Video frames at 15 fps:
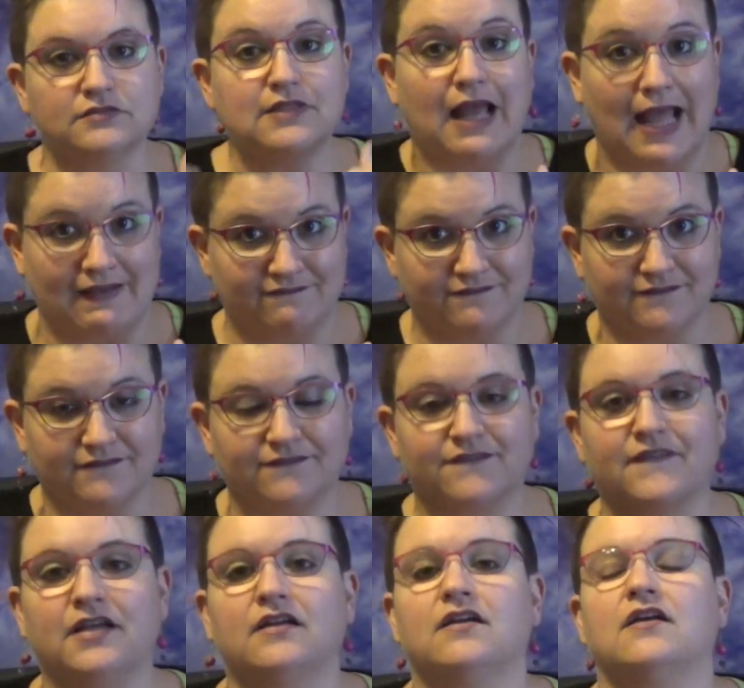is left and how
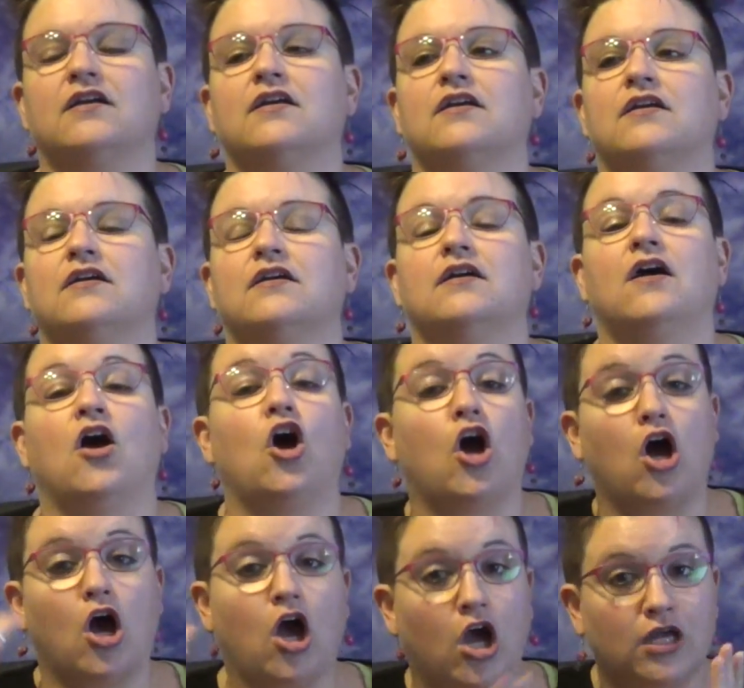much hearing loss you
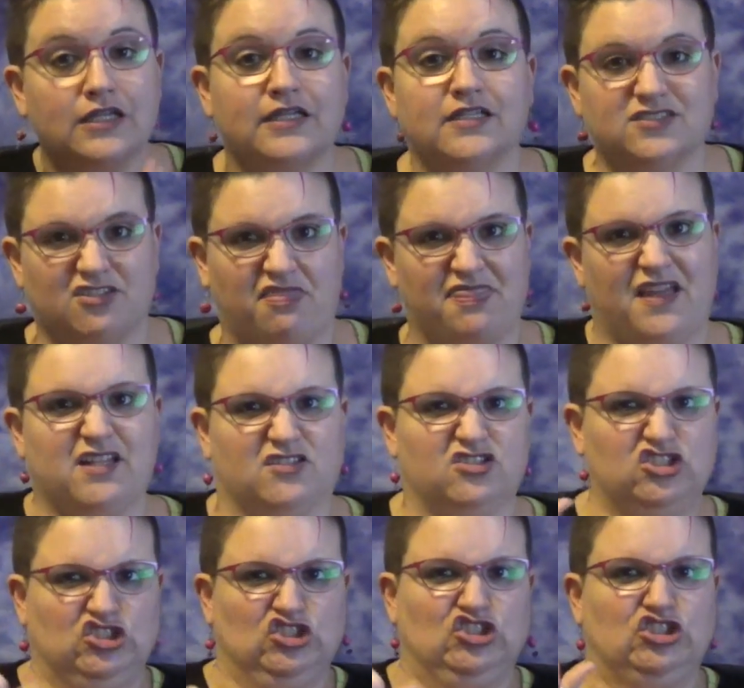don't
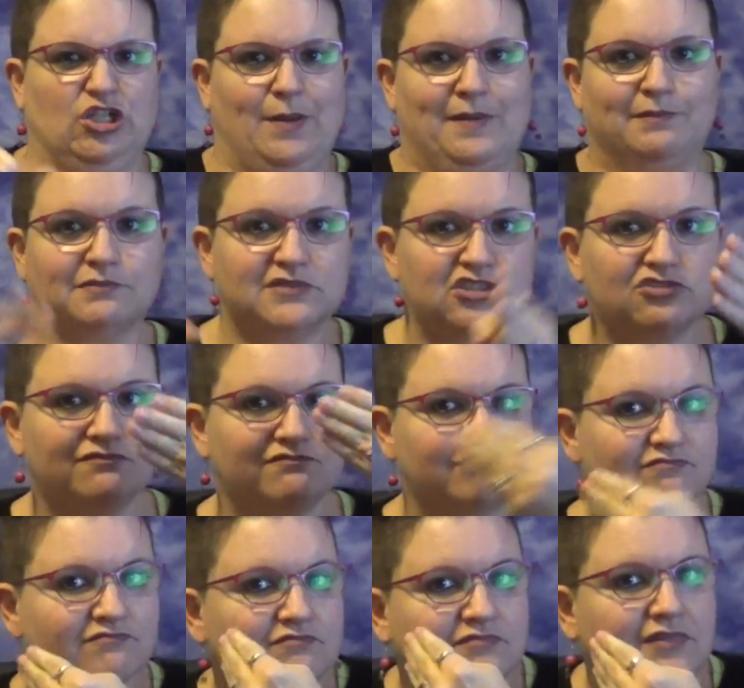have.
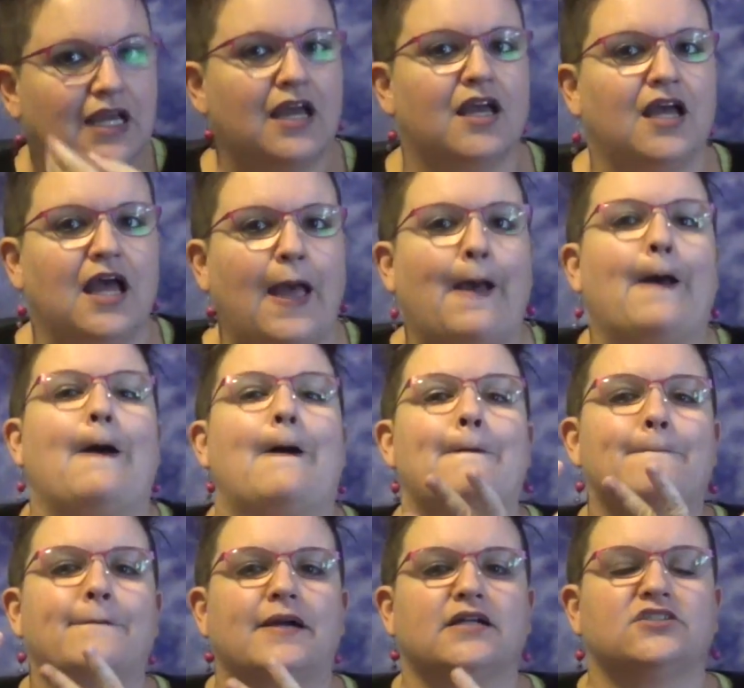That is their
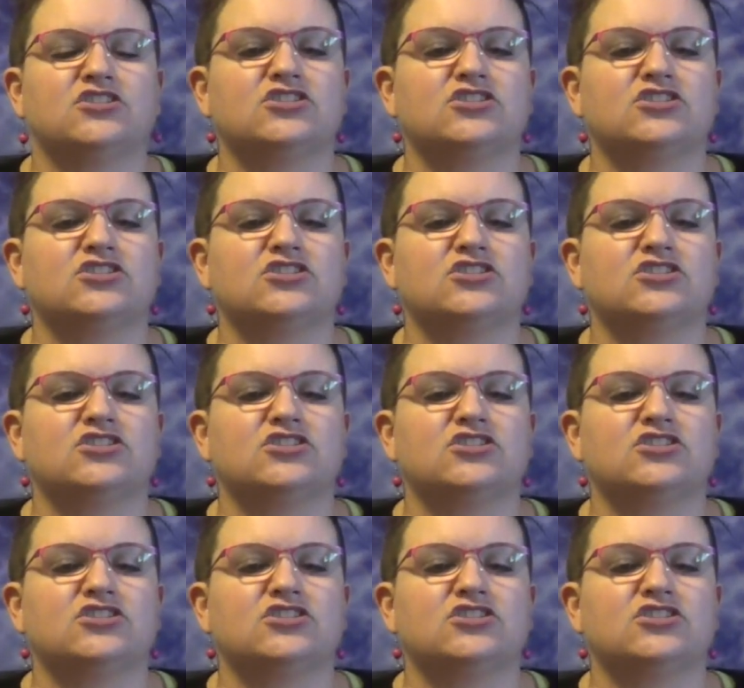job,